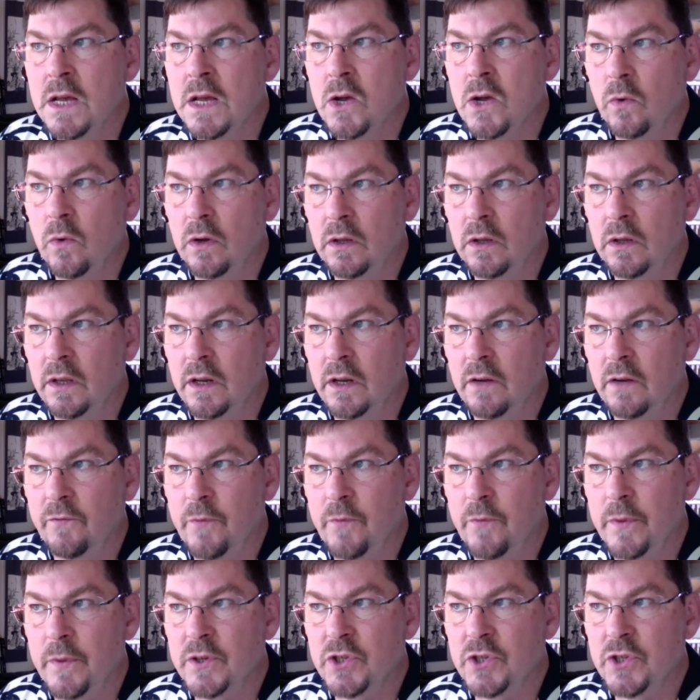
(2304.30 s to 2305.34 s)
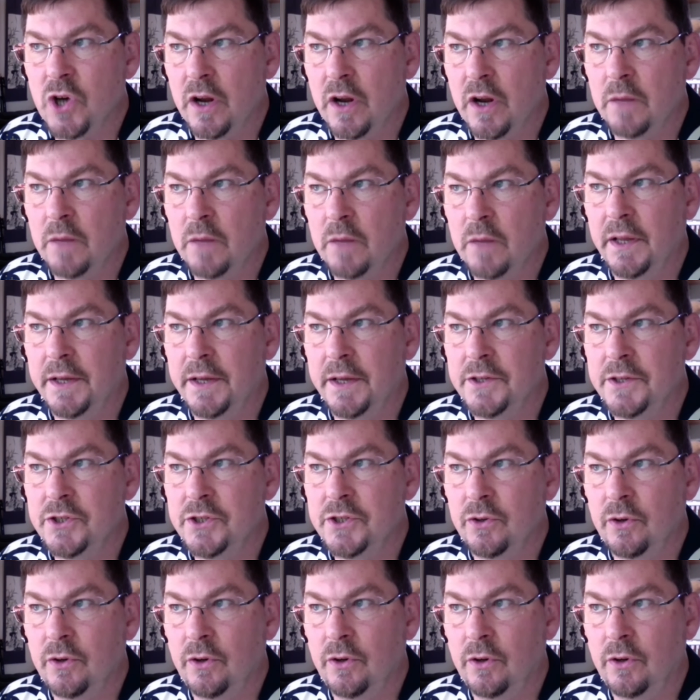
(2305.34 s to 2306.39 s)
Well, from the starting place,
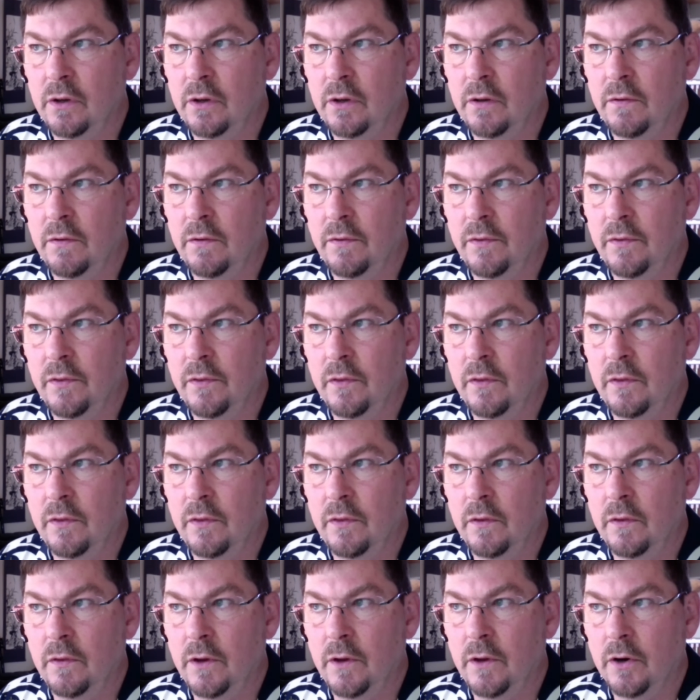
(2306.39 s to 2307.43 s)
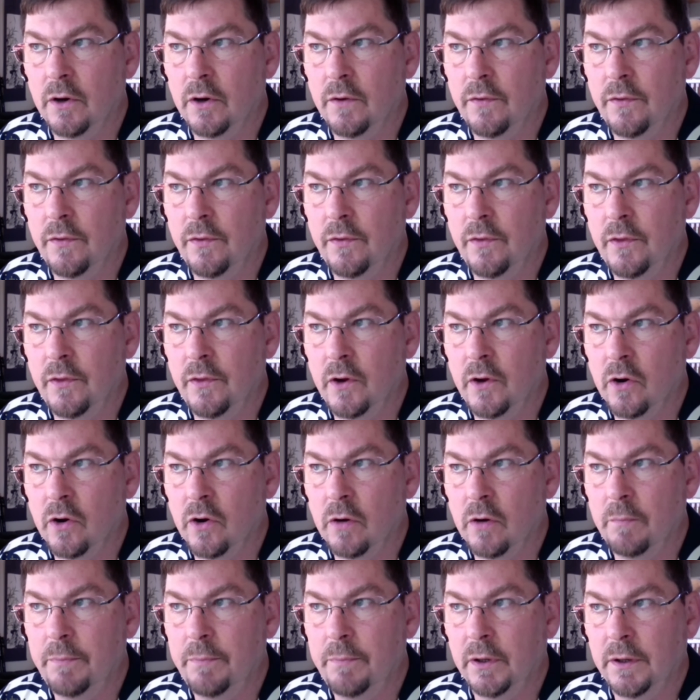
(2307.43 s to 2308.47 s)
there are
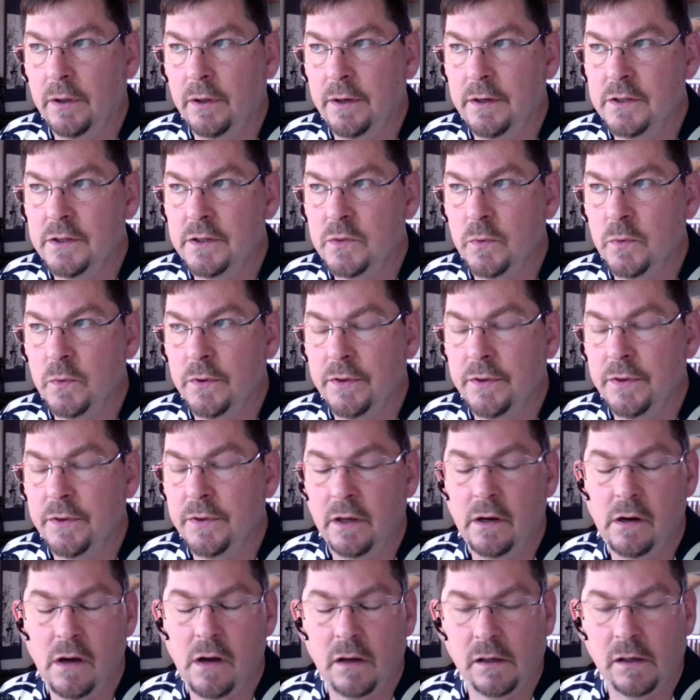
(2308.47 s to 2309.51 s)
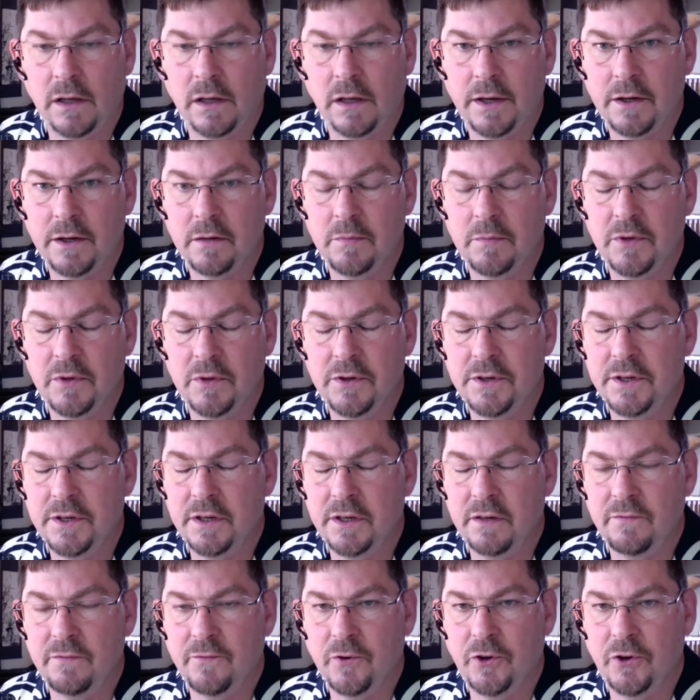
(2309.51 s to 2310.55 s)
abilities within an online
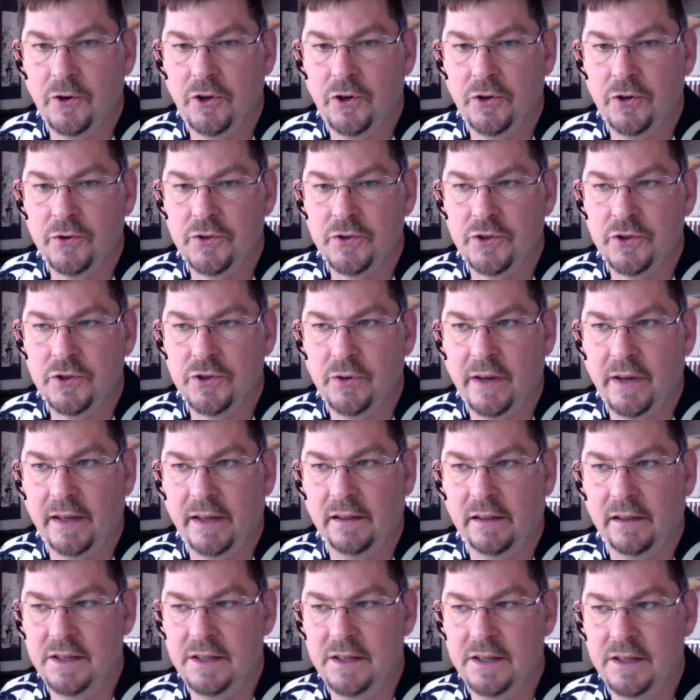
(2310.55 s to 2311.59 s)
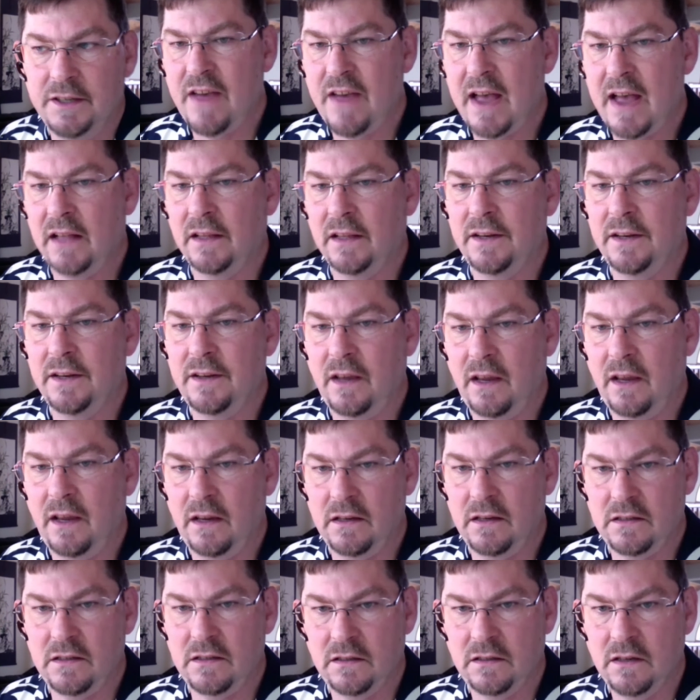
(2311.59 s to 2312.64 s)
community for you to at least
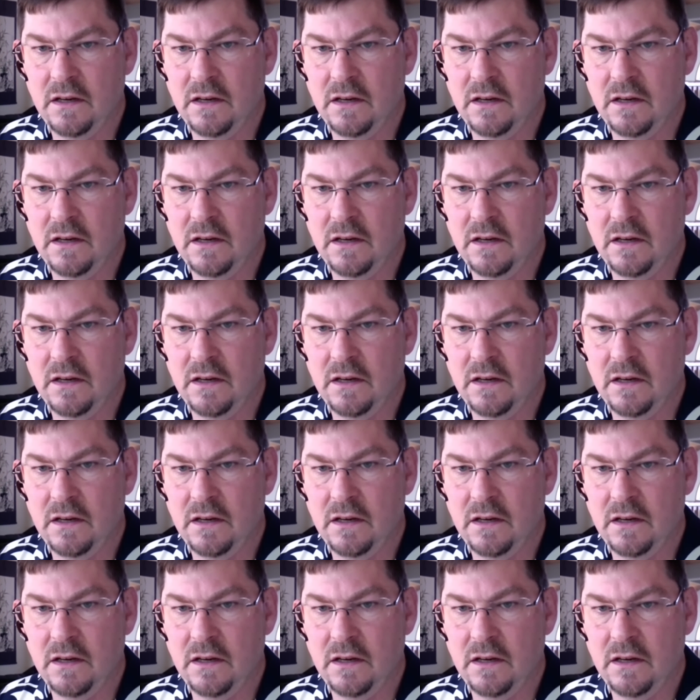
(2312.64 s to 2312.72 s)
validate